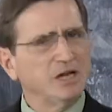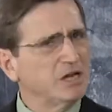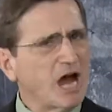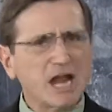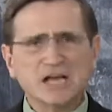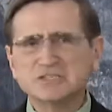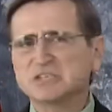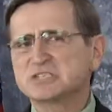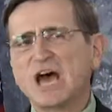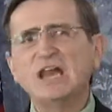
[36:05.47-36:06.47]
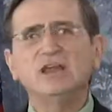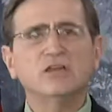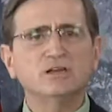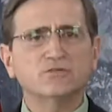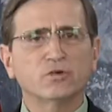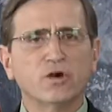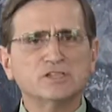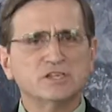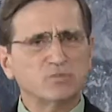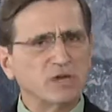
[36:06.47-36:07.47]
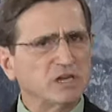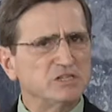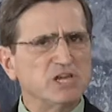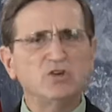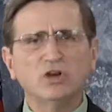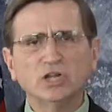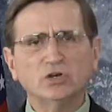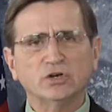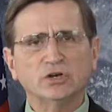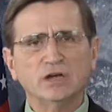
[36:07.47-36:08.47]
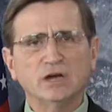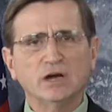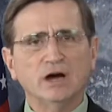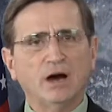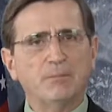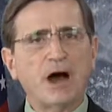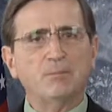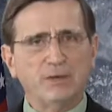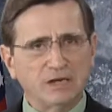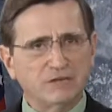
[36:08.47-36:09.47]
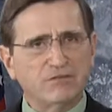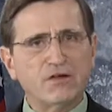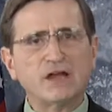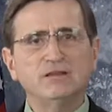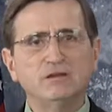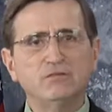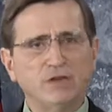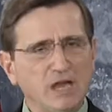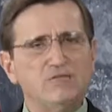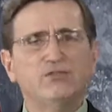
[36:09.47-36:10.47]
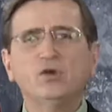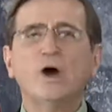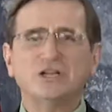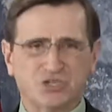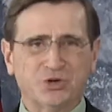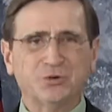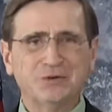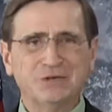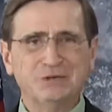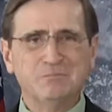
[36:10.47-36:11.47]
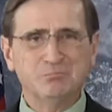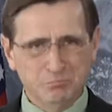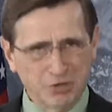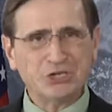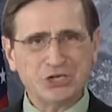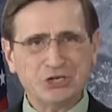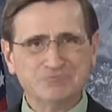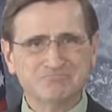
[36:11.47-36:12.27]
God has exciting things for us as we continue to learn about being an effective, influential middle leader.